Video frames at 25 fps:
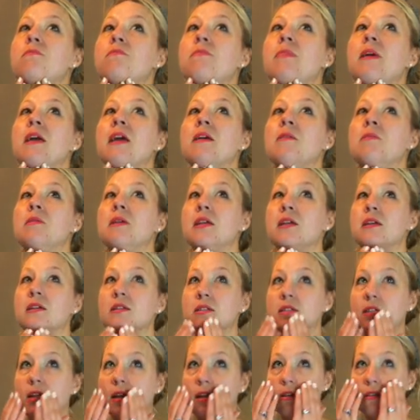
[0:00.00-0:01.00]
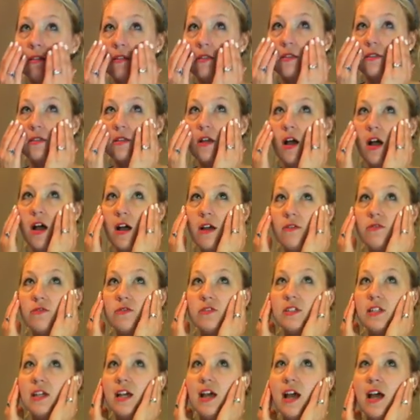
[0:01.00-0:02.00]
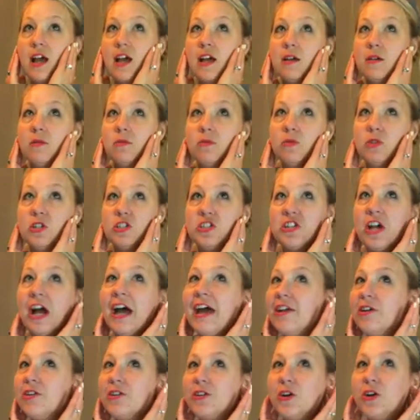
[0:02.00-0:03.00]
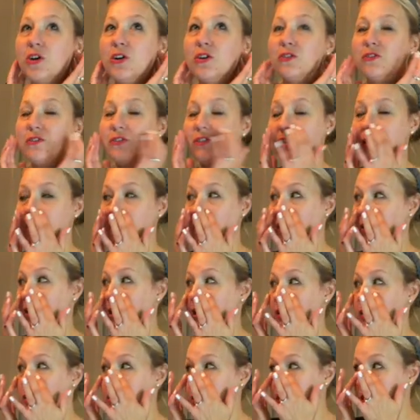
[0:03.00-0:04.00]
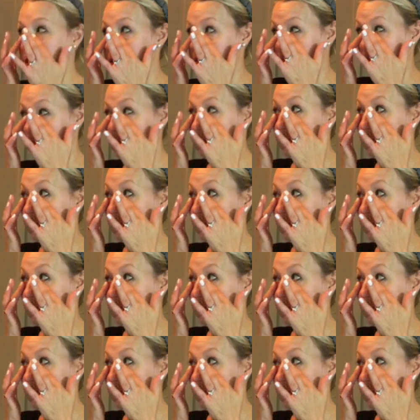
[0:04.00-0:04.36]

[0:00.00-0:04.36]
baby skin soft, which I don't know if it's felt like this in